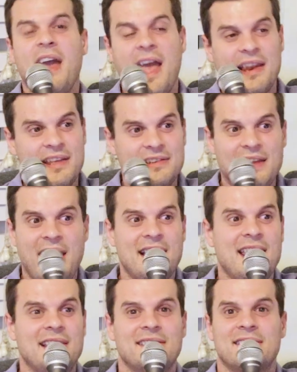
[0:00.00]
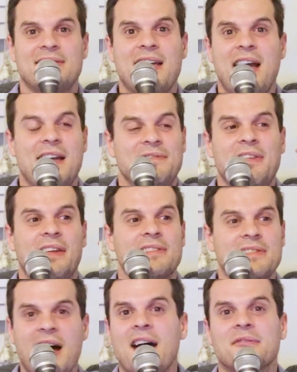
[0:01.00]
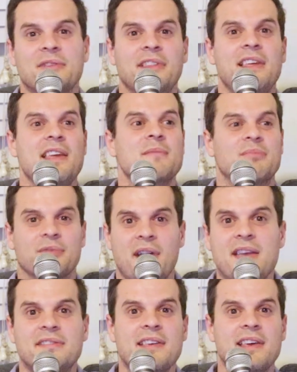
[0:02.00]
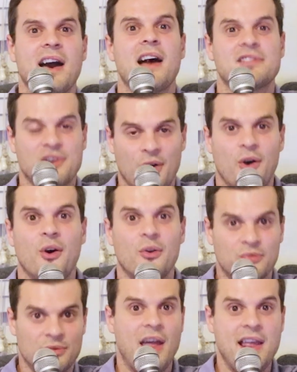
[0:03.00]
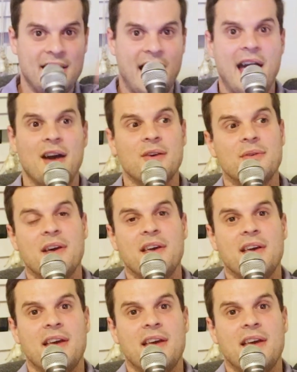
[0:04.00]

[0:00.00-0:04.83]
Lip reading: and I feel like it's not really embracing God's call right now